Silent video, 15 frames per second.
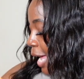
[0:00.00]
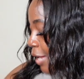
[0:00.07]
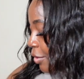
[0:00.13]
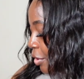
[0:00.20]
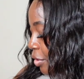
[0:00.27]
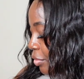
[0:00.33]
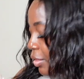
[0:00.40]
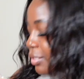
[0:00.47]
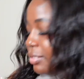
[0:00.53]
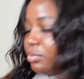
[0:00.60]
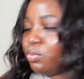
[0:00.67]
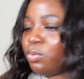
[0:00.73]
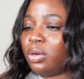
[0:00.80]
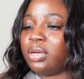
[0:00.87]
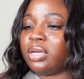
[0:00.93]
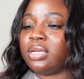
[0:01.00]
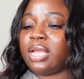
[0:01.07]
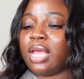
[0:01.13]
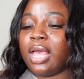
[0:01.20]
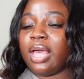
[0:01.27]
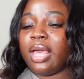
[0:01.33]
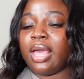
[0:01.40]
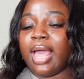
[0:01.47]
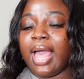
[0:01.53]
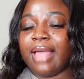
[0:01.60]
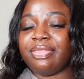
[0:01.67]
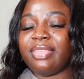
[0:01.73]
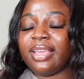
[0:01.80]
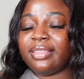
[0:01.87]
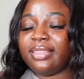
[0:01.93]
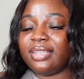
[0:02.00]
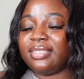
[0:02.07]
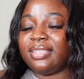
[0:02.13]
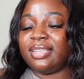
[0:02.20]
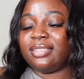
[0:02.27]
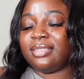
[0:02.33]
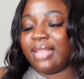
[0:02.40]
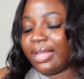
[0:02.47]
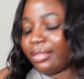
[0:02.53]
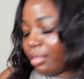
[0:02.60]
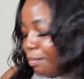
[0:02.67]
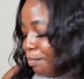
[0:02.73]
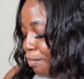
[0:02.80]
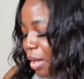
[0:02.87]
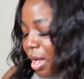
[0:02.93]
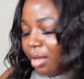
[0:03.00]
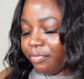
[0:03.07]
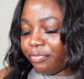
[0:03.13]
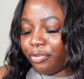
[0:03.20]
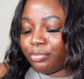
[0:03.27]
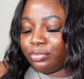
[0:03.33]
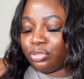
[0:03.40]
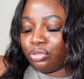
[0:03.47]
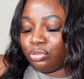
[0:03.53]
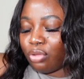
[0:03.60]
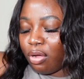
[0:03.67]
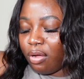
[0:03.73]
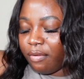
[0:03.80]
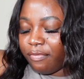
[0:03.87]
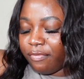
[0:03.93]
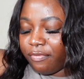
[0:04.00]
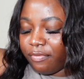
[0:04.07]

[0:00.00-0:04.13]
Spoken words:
I know this one, I think this is like the bathroom stuff.